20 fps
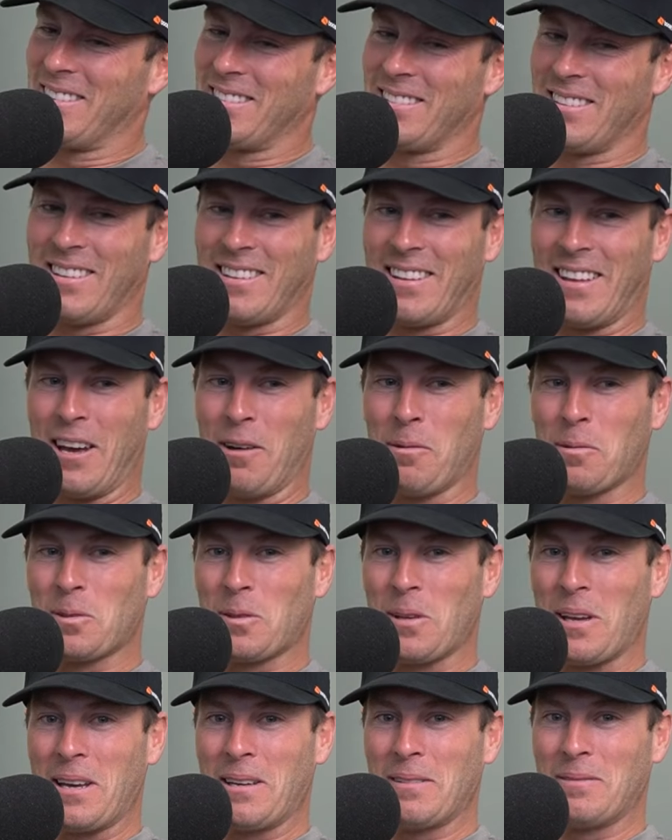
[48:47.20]
Yeah, that helps
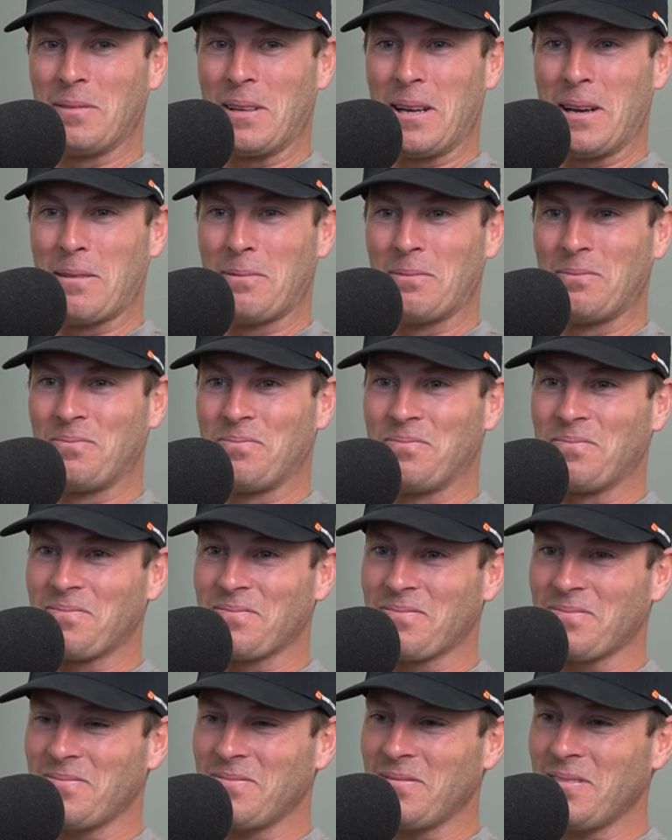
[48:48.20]
out.
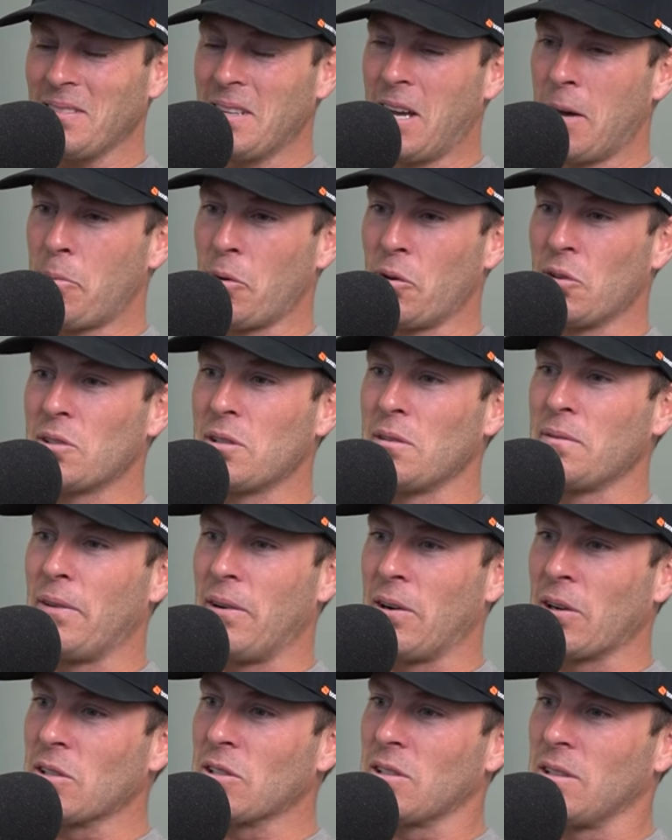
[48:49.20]
Boost and
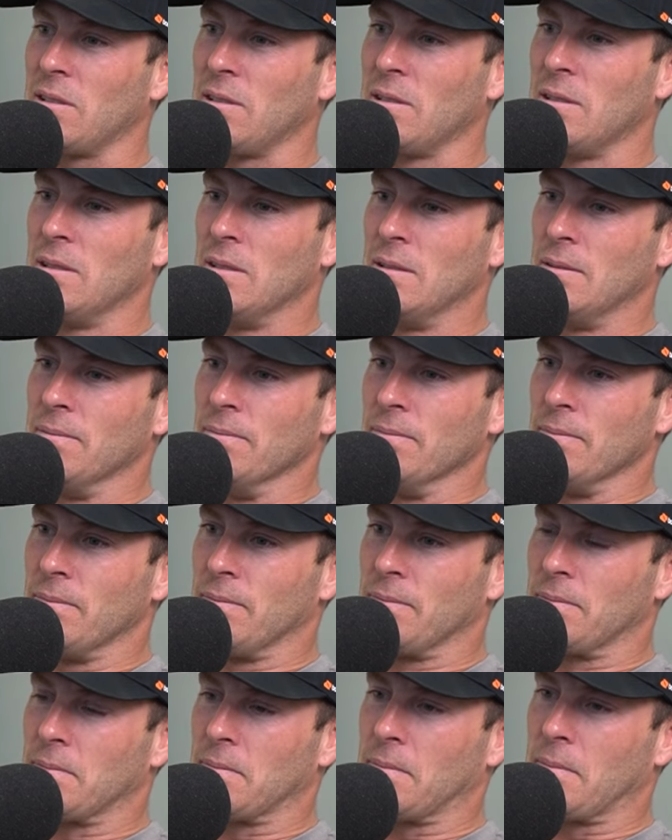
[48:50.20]
Fox and
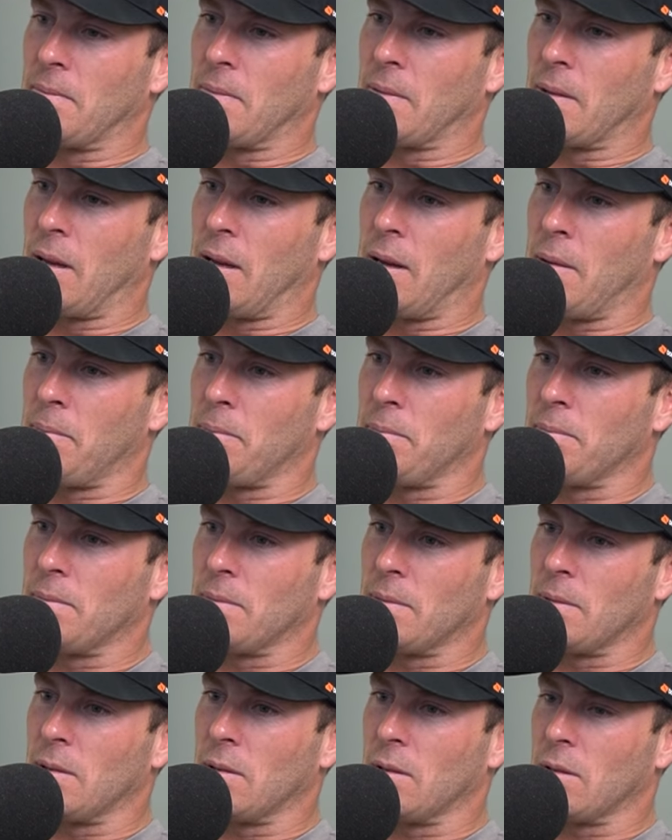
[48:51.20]

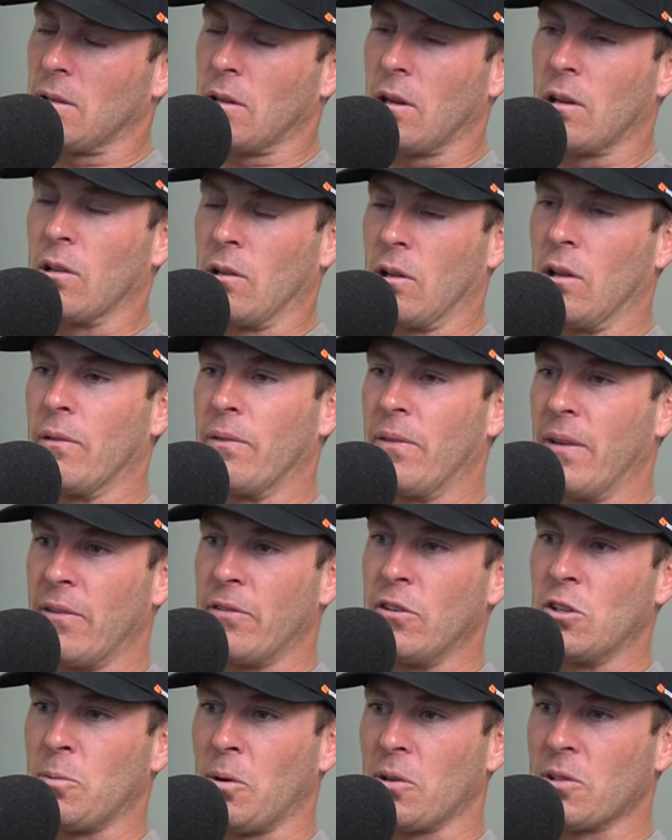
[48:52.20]
got a fair
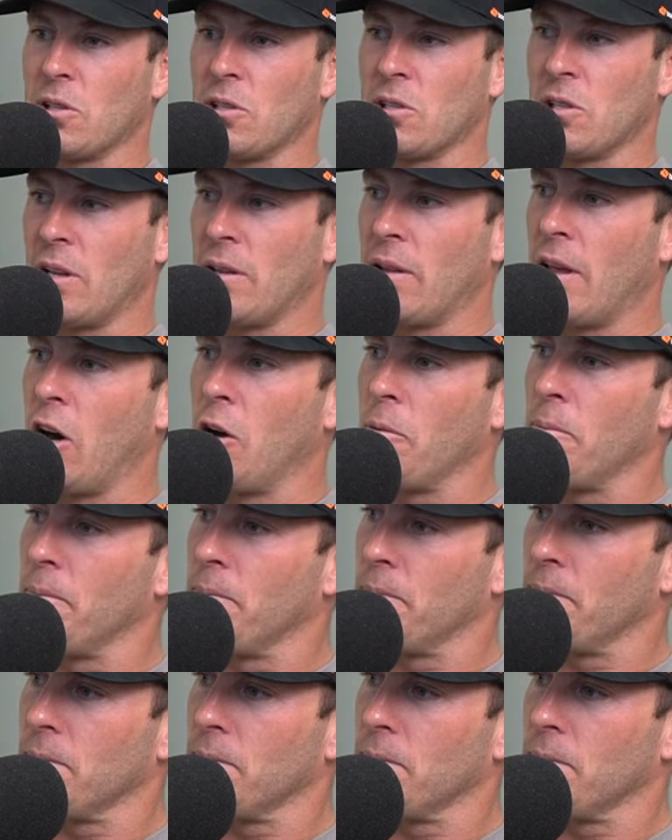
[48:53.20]
few sponsors that help